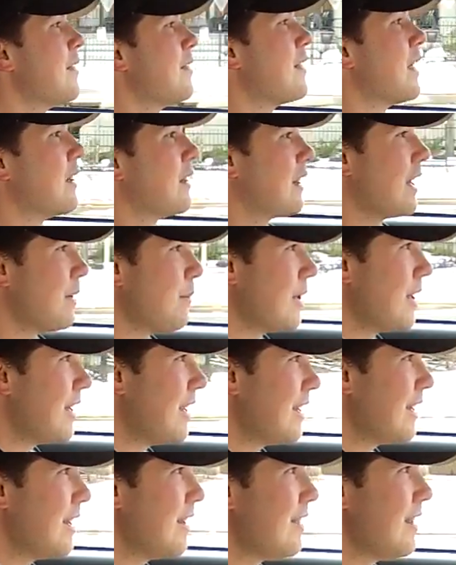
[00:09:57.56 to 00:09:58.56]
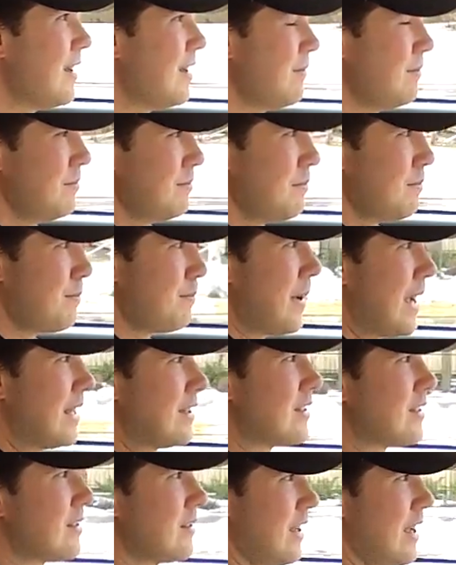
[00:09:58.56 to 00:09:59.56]
the limited in the
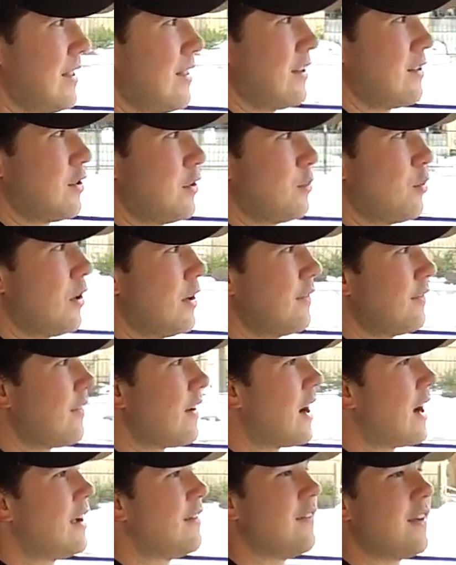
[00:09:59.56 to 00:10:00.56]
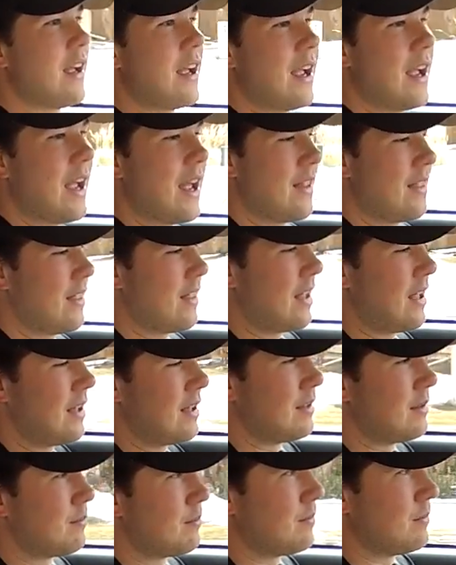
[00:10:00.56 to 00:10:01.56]
base in the 2.5, and
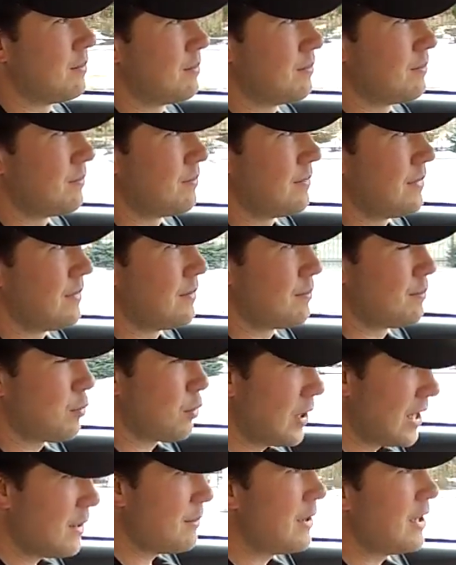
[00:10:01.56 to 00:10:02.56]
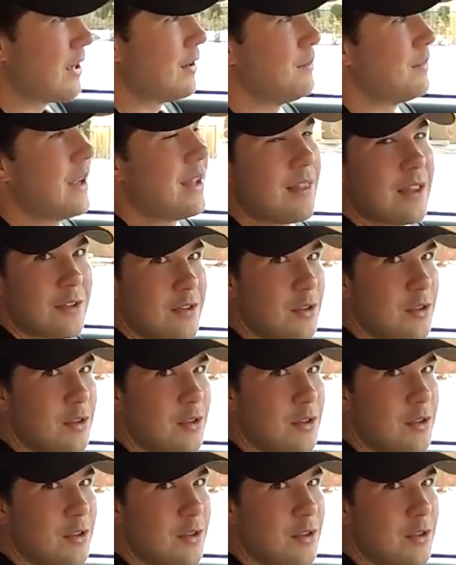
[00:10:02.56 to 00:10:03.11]
the Premium in the